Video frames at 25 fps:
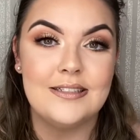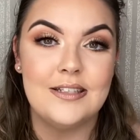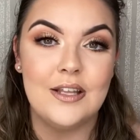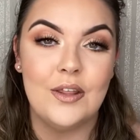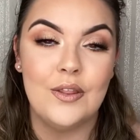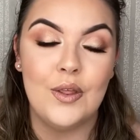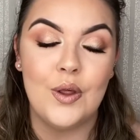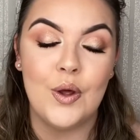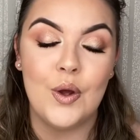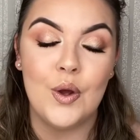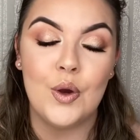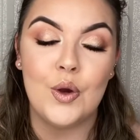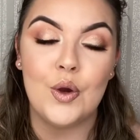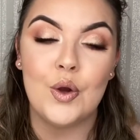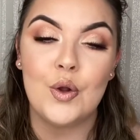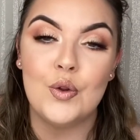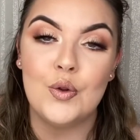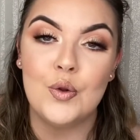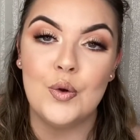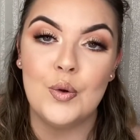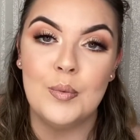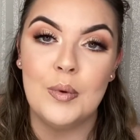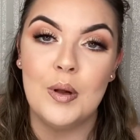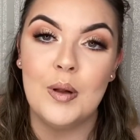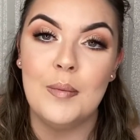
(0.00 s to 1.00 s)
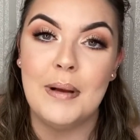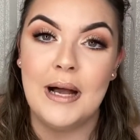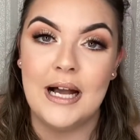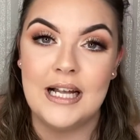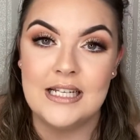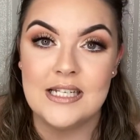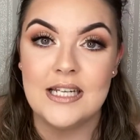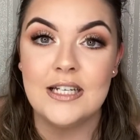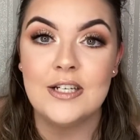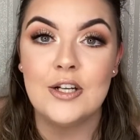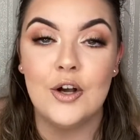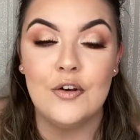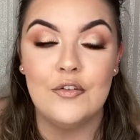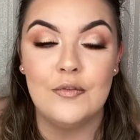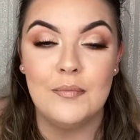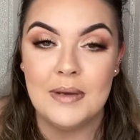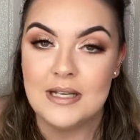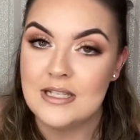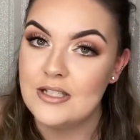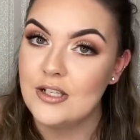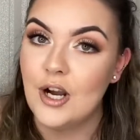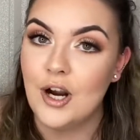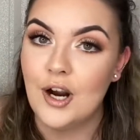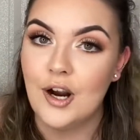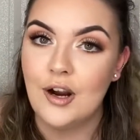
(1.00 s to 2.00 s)
the global pageant of Miss
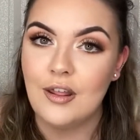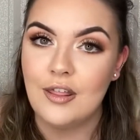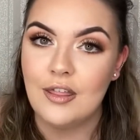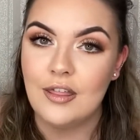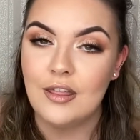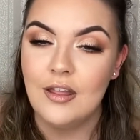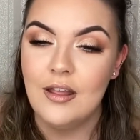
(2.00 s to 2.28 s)
Earth.